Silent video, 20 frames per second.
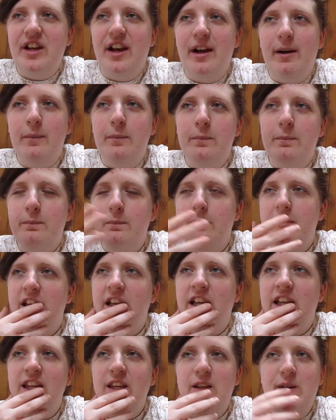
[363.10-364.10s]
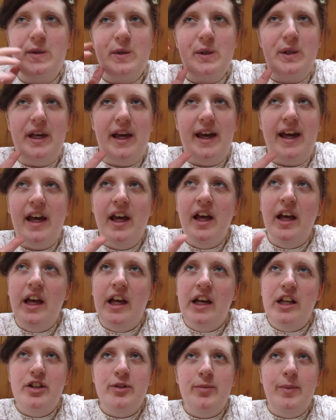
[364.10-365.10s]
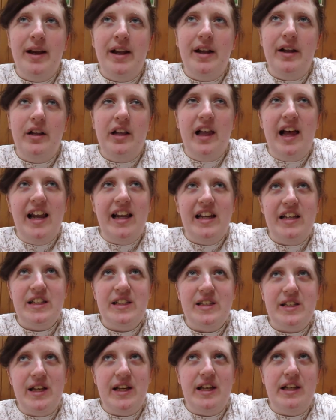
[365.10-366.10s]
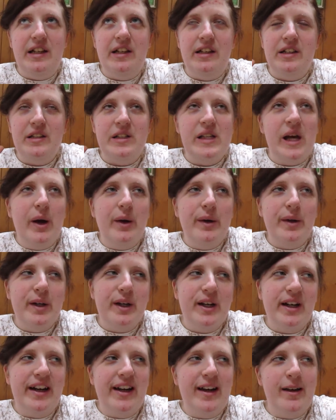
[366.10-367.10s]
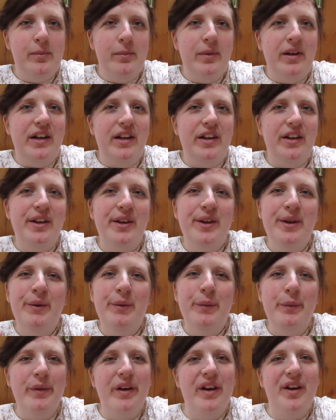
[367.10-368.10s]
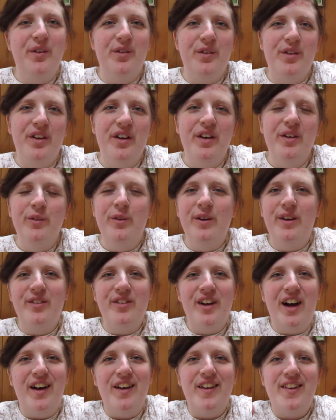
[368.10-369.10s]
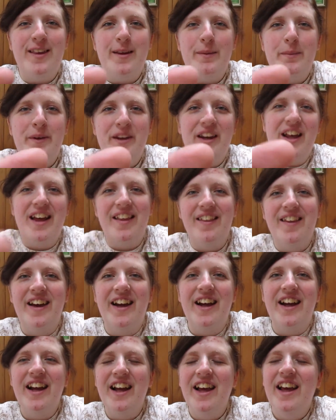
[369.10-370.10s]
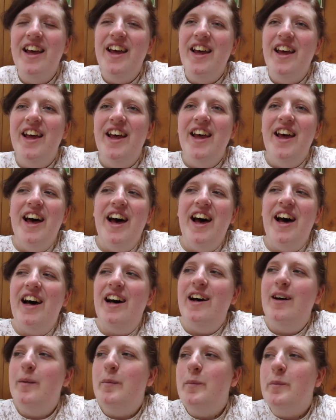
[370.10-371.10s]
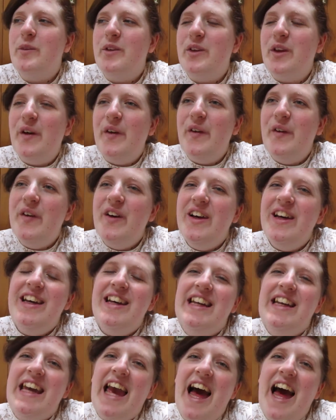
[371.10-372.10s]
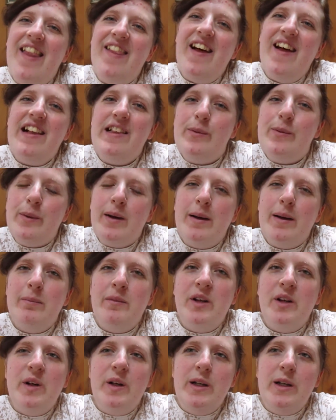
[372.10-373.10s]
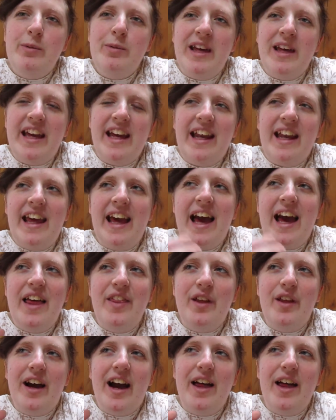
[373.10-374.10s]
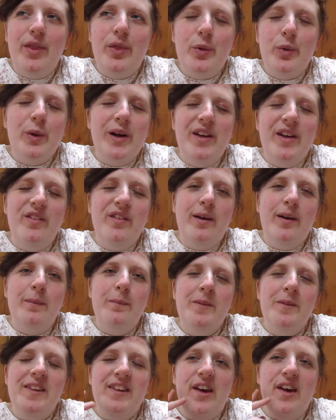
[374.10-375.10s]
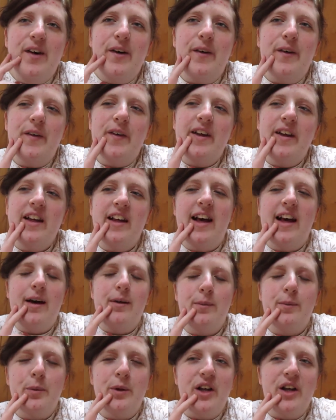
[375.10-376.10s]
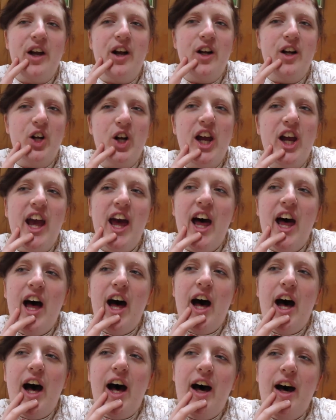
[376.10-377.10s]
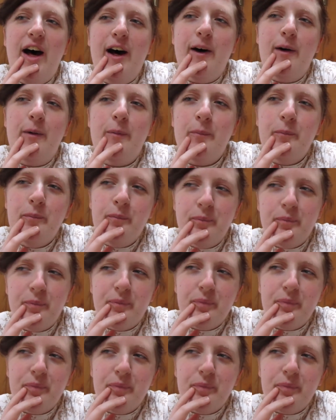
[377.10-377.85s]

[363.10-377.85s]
know, usually tomato lettuce and sour cream and whatever, whatever else they put on there. Um, so yeah, that's what I'm going to be eating. I got three of them, so I was pretty hungry. Um,